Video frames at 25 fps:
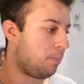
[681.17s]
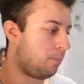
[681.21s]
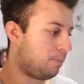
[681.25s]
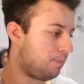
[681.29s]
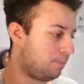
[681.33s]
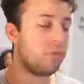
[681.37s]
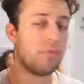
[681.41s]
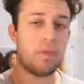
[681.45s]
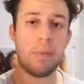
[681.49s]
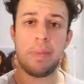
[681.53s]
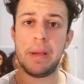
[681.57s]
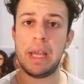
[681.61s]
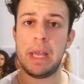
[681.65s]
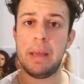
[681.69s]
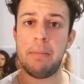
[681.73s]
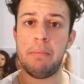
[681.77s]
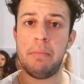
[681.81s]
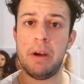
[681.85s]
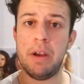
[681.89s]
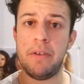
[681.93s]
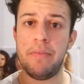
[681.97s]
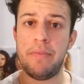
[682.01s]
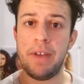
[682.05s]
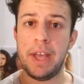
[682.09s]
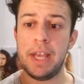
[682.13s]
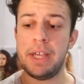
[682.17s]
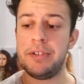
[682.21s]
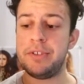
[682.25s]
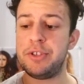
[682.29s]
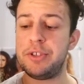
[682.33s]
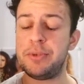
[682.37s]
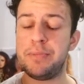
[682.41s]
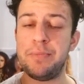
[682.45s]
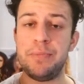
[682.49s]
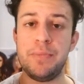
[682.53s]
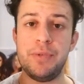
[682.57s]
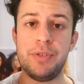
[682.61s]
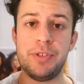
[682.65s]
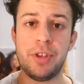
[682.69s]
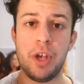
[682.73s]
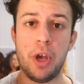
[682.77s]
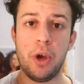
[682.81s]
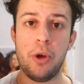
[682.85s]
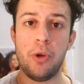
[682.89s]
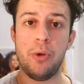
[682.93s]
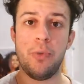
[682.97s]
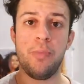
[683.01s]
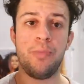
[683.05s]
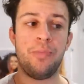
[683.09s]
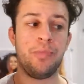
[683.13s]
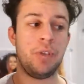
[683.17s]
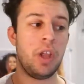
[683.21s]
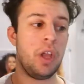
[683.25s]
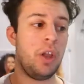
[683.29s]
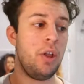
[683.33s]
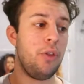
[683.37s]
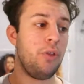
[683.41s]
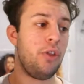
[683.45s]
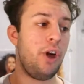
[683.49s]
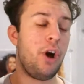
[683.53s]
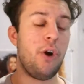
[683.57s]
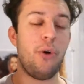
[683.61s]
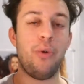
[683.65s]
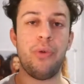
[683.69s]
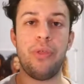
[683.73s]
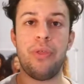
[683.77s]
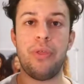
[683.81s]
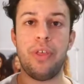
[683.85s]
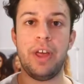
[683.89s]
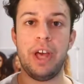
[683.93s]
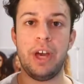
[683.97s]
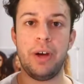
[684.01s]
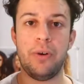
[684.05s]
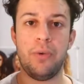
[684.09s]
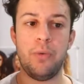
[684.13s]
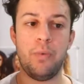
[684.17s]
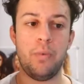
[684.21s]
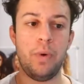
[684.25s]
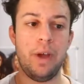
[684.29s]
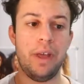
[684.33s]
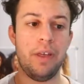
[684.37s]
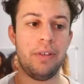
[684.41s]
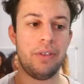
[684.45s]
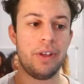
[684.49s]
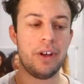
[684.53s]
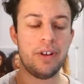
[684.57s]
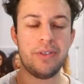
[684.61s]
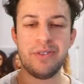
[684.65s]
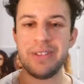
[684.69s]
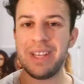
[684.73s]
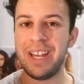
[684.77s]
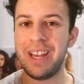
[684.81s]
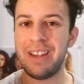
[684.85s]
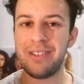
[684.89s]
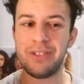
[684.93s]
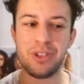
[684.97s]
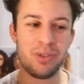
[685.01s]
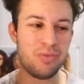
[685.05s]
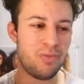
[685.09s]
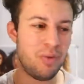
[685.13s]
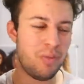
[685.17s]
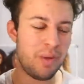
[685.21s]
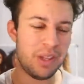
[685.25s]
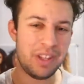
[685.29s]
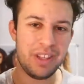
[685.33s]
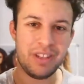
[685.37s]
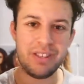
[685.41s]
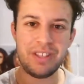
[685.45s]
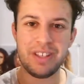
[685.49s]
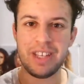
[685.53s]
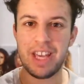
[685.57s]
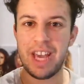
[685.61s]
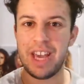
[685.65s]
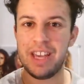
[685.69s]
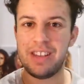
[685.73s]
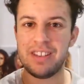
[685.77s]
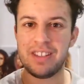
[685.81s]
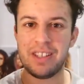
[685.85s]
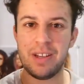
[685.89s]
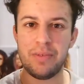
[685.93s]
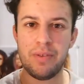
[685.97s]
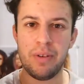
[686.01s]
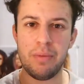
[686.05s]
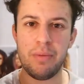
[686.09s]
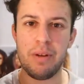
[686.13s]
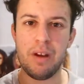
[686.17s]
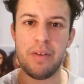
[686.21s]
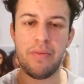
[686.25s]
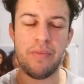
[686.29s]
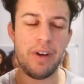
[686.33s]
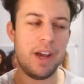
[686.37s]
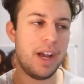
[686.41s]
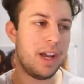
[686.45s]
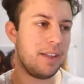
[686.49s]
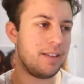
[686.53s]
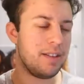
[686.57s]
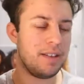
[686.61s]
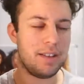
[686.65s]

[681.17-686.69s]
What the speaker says: Stop rubbing it in my face. So the whole thing with, oh yeah, stop rubbing this gay stuff in my face.